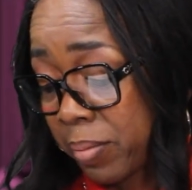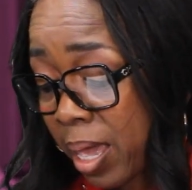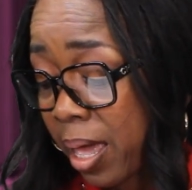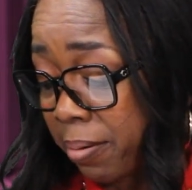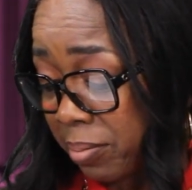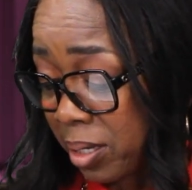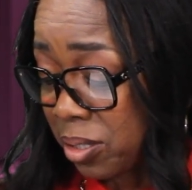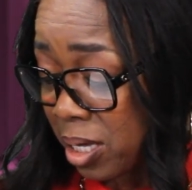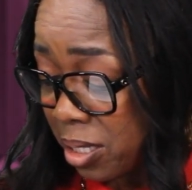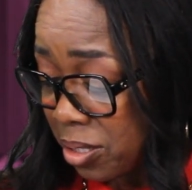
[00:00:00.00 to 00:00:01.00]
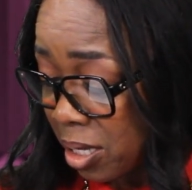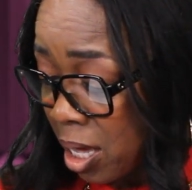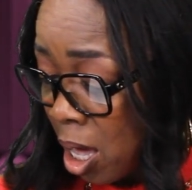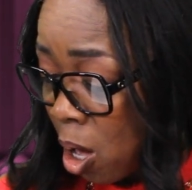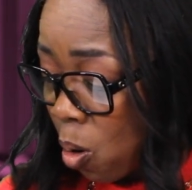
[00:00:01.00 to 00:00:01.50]
Yeah, it's easy.
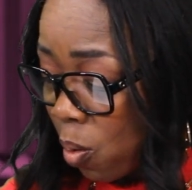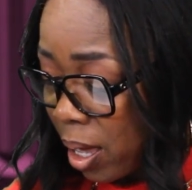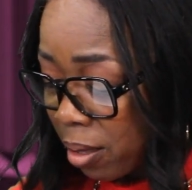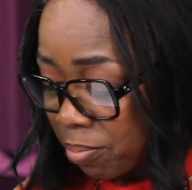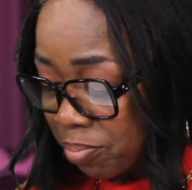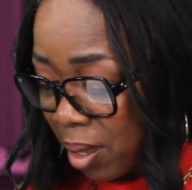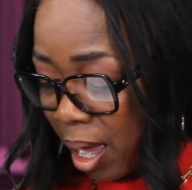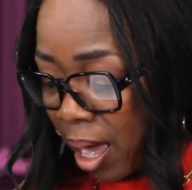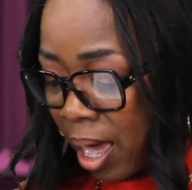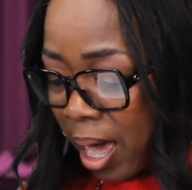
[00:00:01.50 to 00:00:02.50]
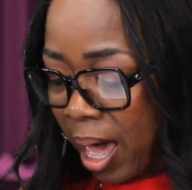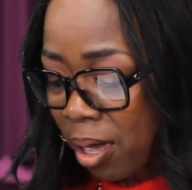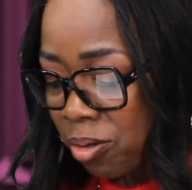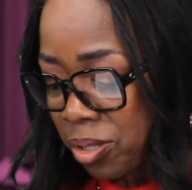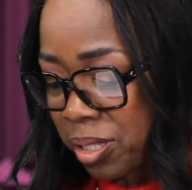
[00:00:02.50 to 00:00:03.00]
Well,
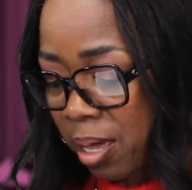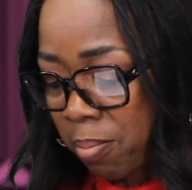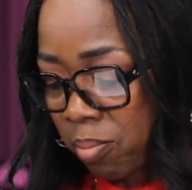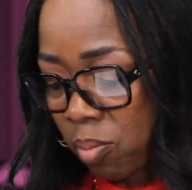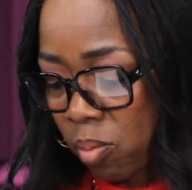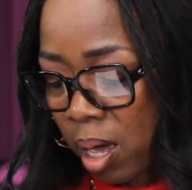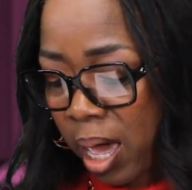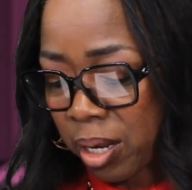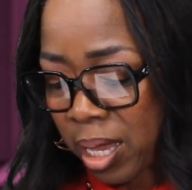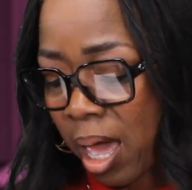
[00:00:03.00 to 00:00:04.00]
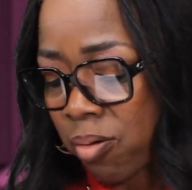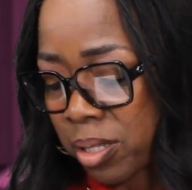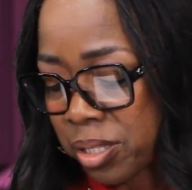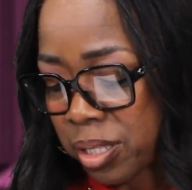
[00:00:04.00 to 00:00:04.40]
how can